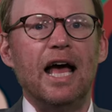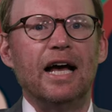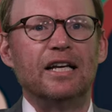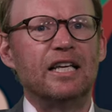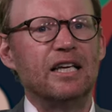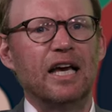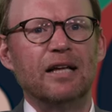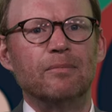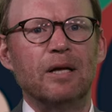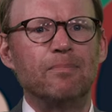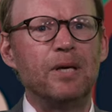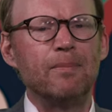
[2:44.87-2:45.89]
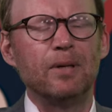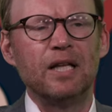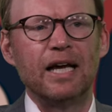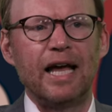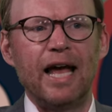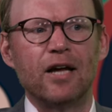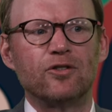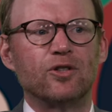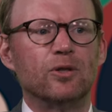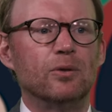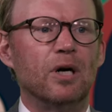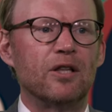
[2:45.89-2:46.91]
And people like
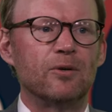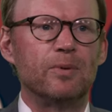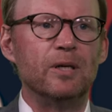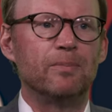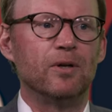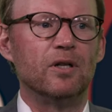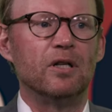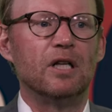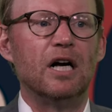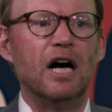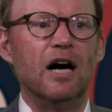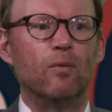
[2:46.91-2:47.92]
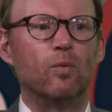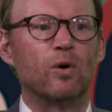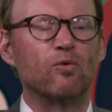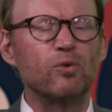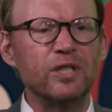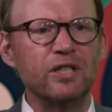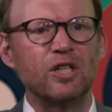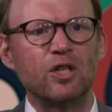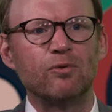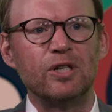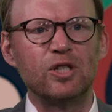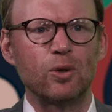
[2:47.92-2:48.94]
Andrew, other people, were really
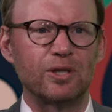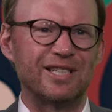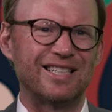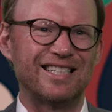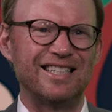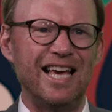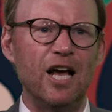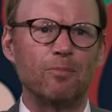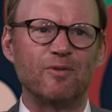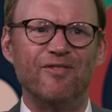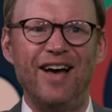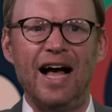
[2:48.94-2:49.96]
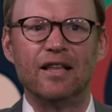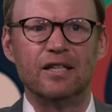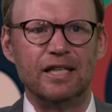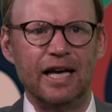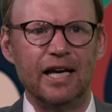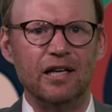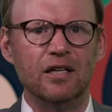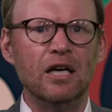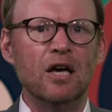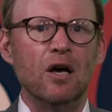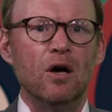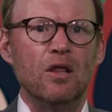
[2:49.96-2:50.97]
good resources because they helped validate
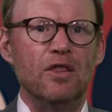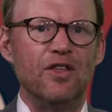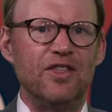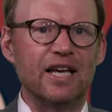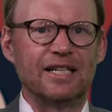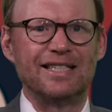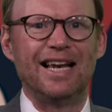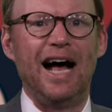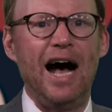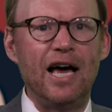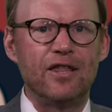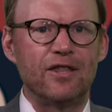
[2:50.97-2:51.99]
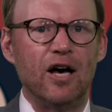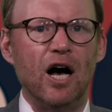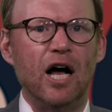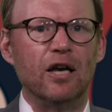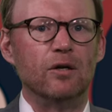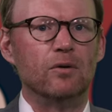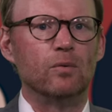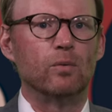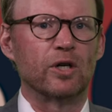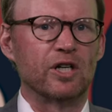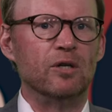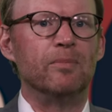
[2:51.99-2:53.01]
the things that I thought
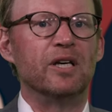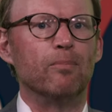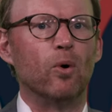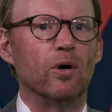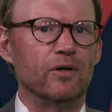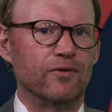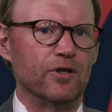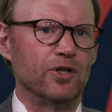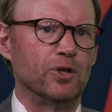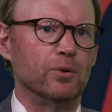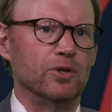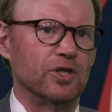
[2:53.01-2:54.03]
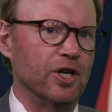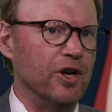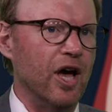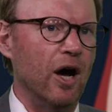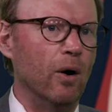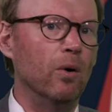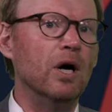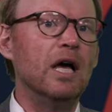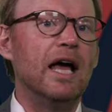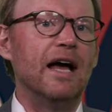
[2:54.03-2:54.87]
were going to be important for the students to know.